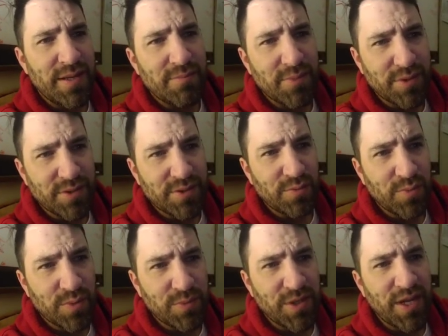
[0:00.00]
But this
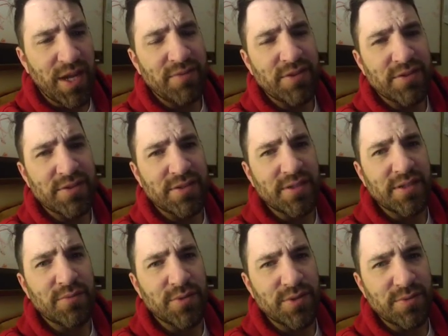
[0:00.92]
woman, obviously,
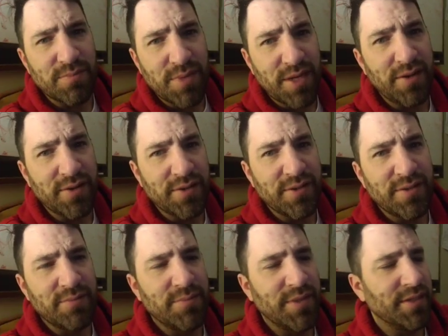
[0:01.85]
it was apparent
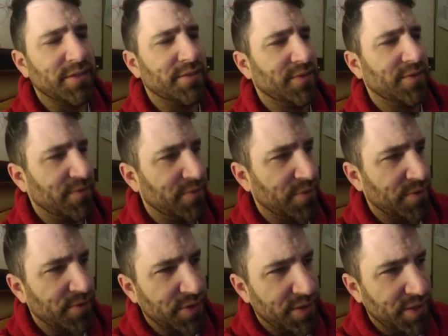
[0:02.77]
because of
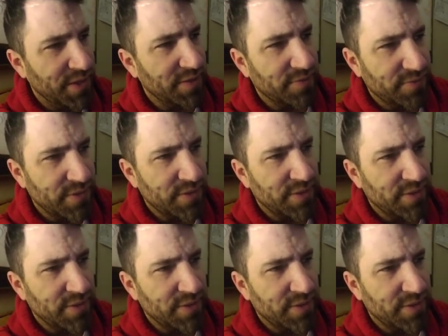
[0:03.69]
her gift.